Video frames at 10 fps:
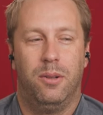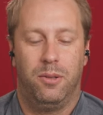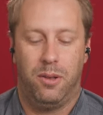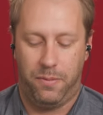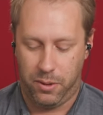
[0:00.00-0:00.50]

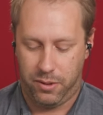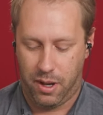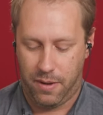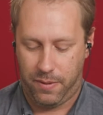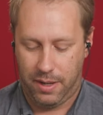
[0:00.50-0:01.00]
So first
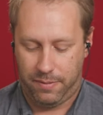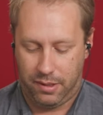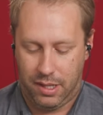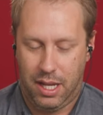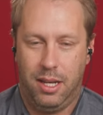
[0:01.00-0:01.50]
off, we have to
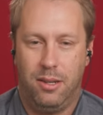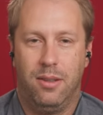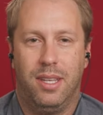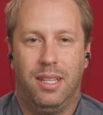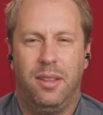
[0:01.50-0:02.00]
say,
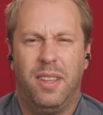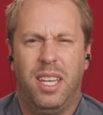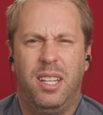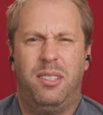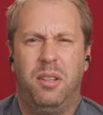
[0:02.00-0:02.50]
do the do the
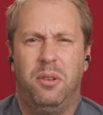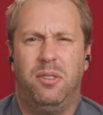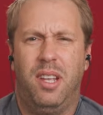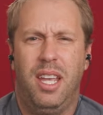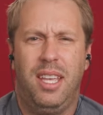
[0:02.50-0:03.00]
kids still
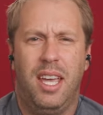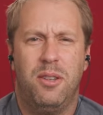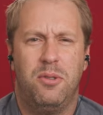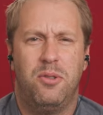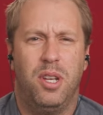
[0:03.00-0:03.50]
say
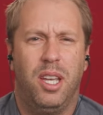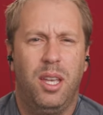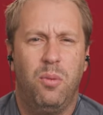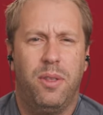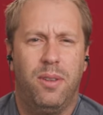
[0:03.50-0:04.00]
getting
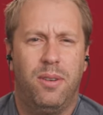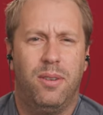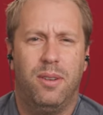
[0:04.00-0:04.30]
jiggy with it?